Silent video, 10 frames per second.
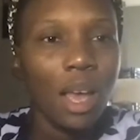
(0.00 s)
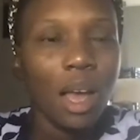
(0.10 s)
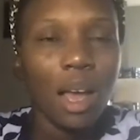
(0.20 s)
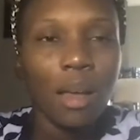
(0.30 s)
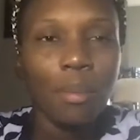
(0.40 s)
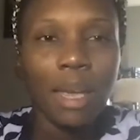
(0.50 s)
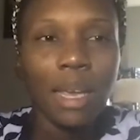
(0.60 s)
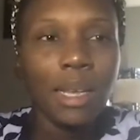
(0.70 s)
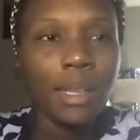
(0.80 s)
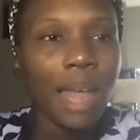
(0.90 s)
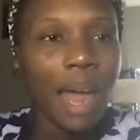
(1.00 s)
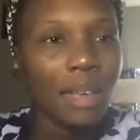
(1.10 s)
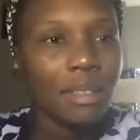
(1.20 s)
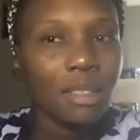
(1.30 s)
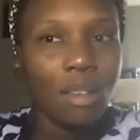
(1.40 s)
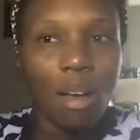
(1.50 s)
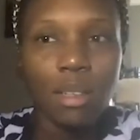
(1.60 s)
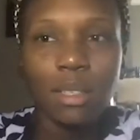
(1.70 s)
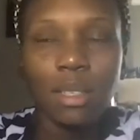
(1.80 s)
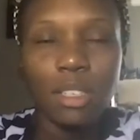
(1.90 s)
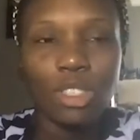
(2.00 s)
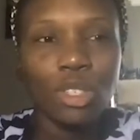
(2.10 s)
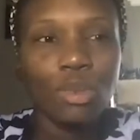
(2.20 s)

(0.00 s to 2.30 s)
Any last thoughts that you